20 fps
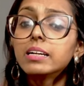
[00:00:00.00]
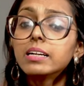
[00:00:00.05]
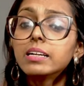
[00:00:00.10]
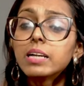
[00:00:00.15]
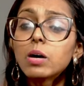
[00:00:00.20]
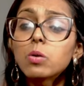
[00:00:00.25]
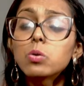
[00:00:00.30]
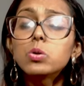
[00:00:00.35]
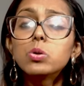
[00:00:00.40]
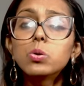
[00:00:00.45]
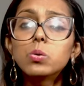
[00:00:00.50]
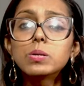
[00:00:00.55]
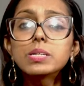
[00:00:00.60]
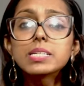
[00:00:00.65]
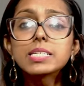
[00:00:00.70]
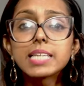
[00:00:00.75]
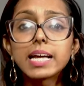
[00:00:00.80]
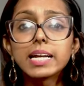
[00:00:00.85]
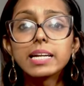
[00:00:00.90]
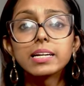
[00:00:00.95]
Now, don't
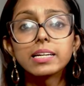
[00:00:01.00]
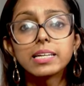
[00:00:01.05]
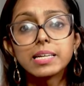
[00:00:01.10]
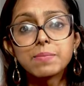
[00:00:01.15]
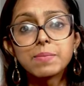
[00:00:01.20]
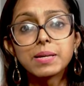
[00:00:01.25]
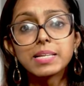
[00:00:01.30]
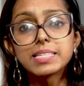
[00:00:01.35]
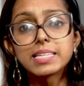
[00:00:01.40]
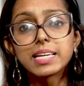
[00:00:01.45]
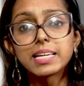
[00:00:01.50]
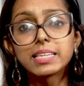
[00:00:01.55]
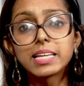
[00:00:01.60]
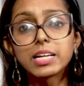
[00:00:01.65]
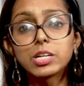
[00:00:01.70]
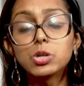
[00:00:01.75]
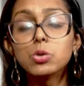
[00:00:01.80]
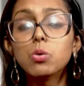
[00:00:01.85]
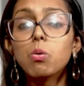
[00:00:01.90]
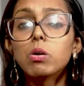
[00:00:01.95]
send an email saying
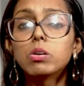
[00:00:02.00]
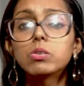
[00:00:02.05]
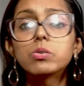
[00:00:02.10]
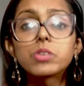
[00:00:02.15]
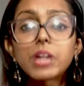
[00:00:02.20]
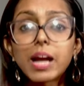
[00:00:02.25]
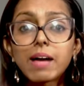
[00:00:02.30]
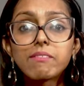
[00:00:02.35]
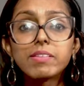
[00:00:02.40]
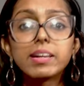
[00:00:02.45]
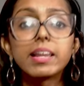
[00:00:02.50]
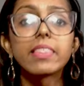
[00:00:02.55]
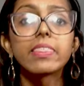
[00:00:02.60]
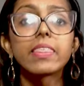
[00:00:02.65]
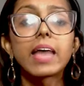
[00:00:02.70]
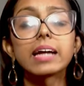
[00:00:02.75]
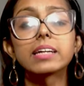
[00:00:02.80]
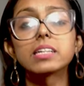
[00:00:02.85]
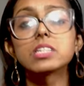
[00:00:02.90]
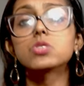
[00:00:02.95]
that you want to travel and
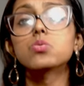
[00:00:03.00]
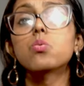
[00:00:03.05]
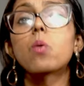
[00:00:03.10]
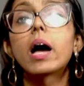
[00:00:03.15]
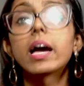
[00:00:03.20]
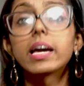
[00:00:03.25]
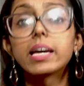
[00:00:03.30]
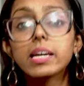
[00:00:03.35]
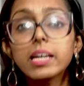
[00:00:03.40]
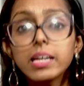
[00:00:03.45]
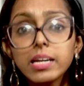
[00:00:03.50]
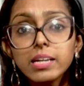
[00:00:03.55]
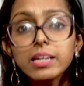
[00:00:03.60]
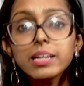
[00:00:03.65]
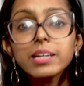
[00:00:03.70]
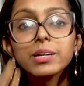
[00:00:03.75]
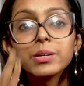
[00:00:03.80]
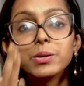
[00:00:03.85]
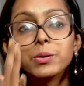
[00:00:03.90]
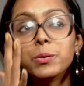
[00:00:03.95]
that is why,
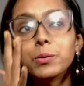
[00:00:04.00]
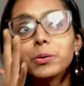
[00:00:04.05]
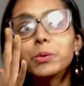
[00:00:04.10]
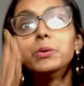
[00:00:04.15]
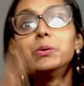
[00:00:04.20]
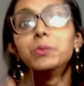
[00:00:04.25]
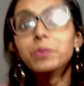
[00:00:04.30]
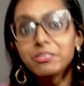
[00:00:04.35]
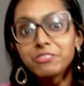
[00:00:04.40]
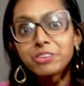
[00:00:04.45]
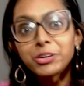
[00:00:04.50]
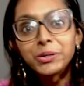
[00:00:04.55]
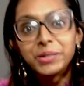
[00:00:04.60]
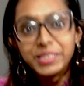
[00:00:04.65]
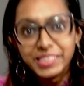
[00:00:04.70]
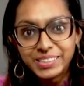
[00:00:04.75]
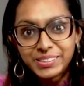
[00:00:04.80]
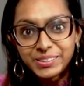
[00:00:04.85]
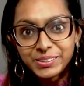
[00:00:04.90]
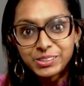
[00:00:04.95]
you know, you're looking for an
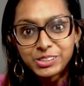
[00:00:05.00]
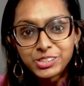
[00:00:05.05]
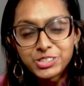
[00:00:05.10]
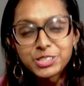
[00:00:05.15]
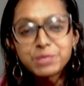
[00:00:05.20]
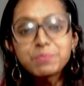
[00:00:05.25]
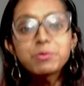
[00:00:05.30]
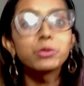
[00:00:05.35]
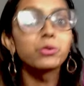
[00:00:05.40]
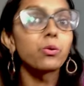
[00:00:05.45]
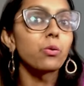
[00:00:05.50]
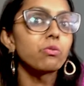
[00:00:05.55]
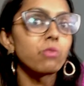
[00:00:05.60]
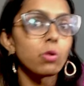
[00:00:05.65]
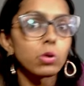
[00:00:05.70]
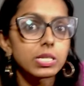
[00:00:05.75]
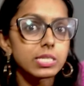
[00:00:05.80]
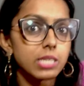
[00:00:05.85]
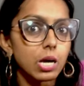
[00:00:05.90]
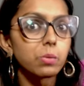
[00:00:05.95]
internship. You don't
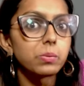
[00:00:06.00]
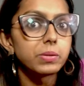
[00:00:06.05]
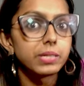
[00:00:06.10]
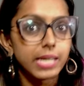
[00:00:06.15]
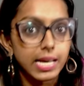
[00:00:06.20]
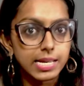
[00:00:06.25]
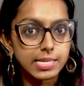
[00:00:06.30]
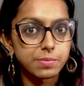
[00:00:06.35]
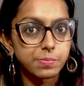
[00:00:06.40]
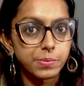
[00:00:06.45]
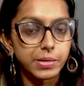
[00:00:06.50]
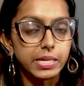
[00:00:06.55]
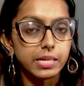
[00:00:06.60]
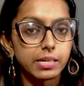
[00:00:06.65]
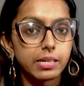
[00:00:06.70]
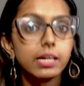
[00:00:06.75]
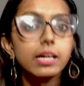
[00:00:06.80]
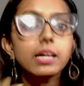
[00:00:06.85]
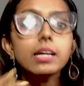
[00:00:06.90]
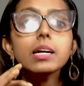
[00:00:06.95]
want to sound desperate.
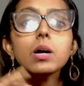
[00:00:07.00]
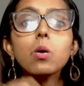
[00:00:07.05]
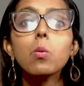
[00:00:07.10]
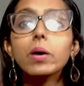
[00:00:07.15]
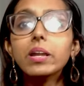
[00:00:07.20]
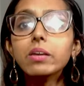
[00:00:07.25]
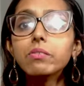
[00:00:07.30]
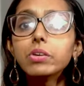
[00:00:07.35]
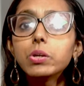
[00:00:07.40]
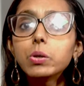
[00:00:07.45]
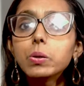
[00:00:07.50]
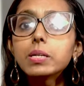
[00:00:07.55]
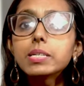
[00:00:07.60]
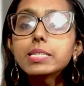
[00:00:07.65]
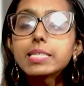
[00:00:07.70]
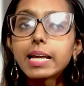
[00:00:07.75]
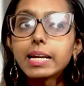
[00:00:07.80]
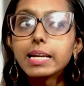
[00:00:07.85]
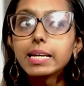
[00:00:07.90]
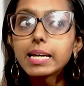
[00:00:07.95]
Whenever you are
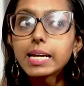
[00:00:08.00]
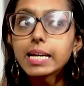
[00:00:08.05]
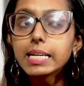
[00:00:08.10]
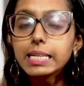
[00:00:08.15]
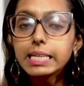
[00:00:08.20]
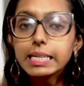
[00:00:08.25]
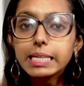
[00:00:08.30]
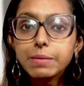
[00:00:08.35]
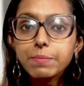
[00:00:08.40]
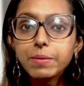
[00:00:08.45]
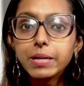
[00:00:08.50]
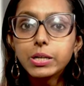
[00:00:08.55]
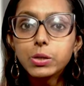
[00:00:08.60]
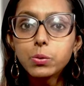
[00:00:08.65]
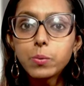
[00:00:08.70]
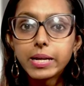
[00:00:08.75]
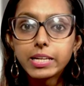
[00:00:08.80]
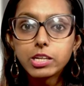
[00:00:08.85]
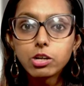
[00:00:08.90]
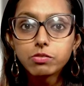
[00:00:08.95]
sending an email
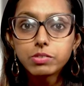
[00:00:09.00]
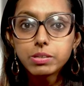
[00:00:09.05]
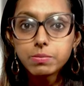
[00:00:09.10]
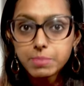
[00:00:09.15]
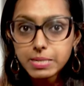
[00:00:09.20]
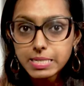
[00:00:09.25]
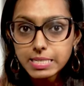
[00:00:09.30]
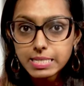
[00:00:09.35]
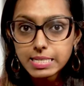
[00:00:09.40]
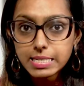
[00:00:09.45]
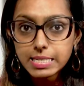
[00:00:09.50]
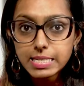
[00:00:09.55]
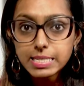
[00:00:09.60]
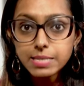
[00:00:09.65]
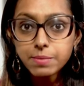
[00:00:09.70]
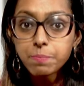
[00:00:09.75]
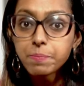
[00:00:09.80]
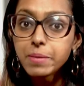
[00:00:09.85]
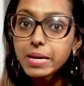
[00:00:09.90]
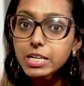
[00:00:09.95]
to any of the
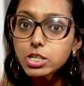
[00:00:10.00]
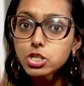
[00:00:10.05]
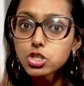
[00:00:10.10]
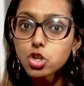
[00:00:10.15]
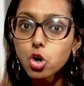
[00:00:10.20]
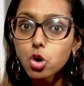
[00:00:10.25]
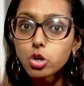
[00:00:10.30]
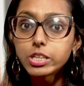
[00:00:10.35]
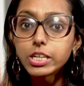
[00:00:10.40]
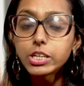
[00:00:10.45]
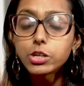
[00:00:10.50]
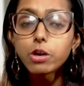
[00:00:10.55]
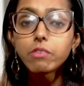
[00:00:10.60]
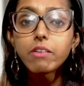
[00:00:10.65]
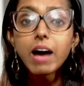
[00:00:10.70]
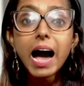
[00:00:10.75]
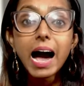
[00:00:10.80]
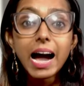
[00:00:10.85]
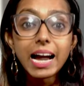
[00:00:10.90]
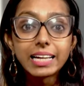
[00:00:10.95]
businesses, make sure that you
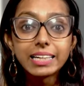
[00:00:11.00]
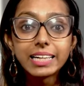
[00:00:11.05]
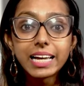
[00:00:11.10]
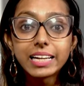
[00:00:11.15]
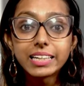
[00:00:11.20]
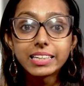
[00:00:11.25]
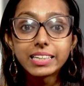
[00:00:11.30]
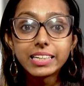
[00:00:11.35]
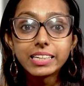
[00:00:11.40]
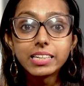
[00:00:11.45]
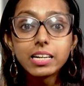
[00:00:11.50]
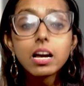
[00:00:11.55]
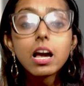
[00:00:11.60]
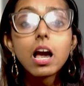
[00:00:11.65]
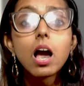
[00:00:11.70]
have highlighted